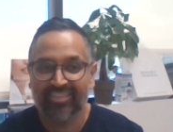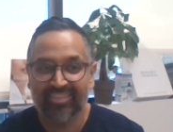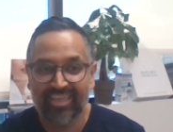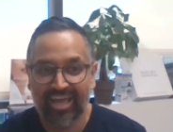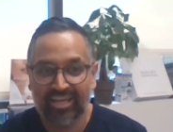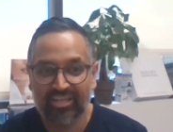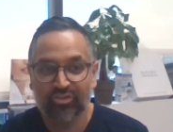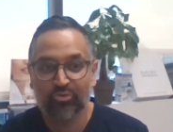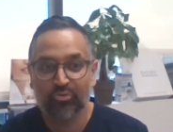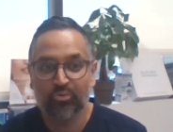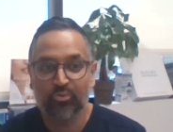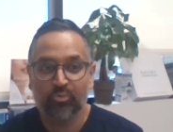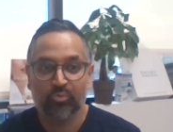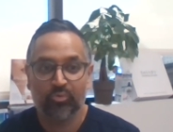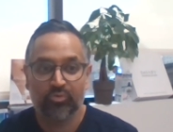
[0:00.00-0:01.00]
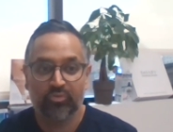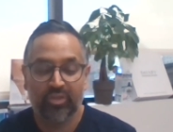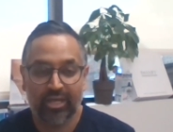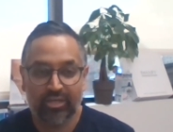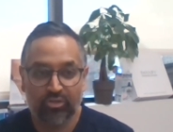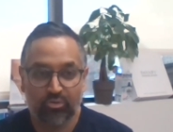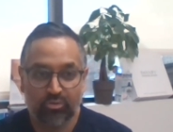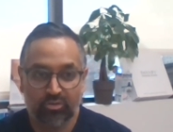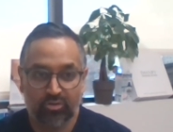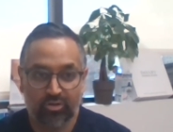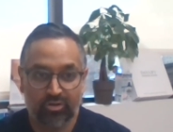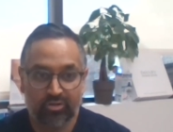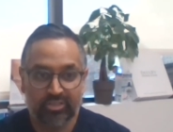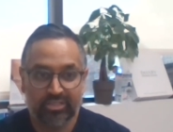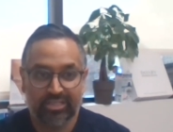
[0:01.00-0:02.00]
that you that you
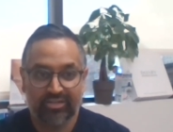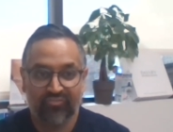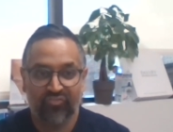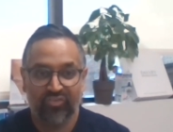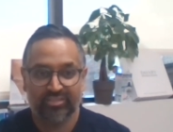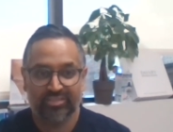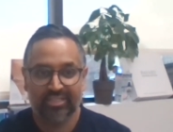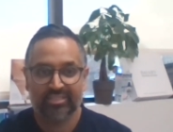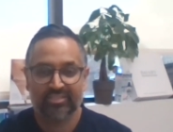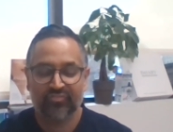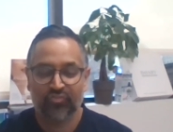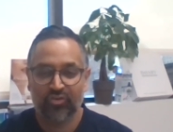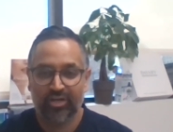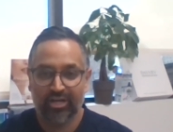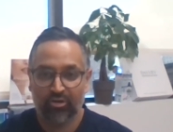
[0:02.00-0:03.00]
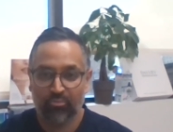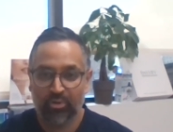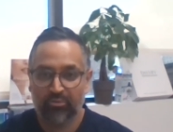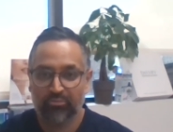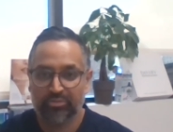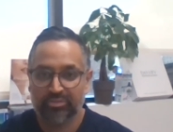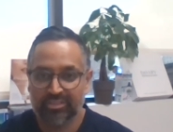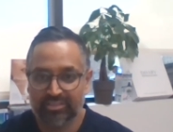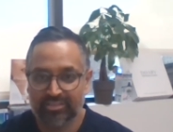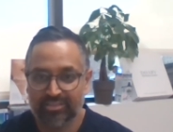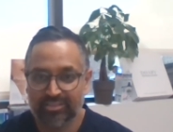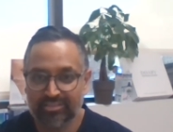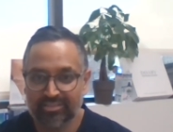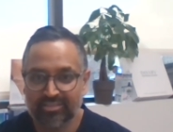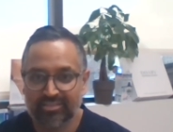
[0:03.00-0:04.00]
learned in physics for airway
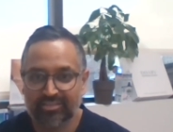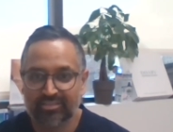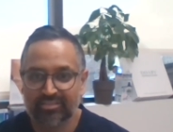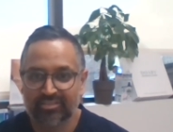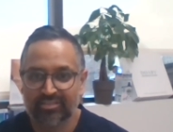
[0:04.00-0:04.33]
resistance?